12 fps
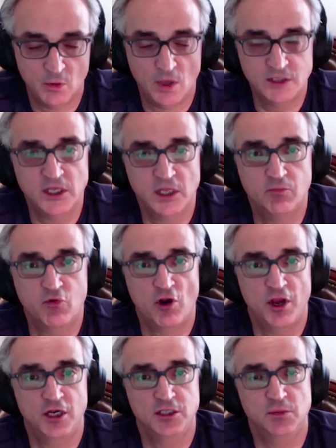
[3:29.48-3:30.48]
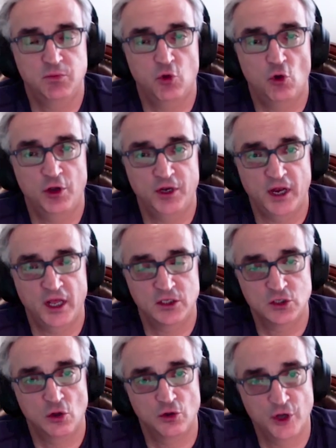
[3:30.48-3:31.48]
But once that brain is deployed and
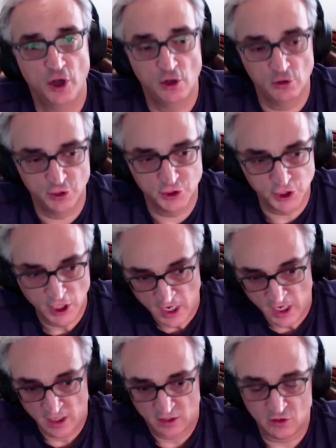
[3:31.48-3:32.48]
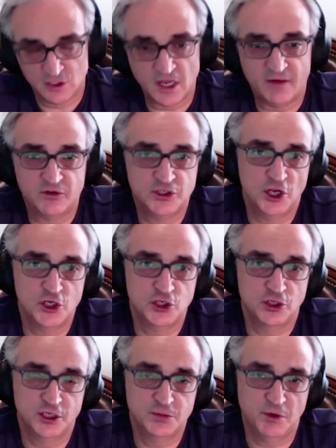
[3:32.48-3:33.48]
has all the knowledge, those
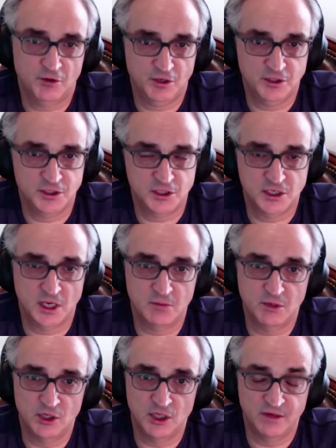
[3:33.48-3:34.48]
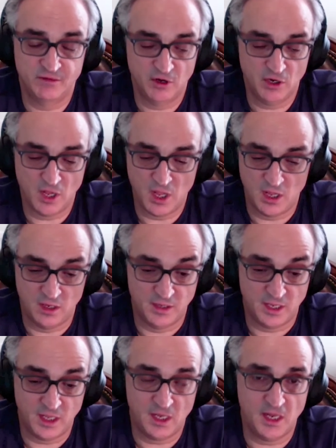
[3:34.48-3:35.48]
conversational experiences can be delivered on
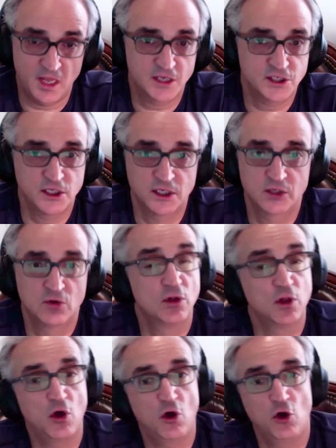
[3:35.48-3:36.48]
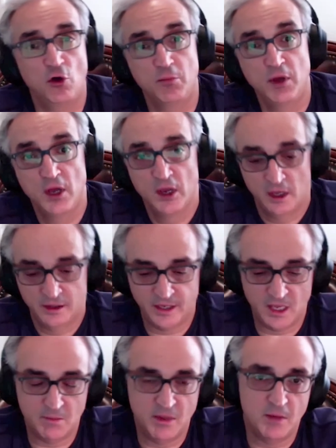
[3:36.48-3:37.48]
Alexa and Google Home they
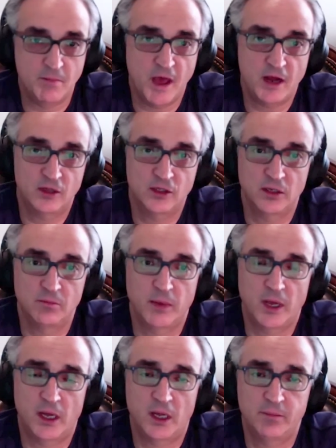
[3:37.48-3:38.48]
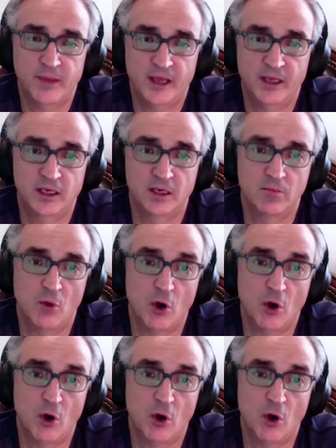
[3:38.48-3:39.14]
can be embedded in um, banking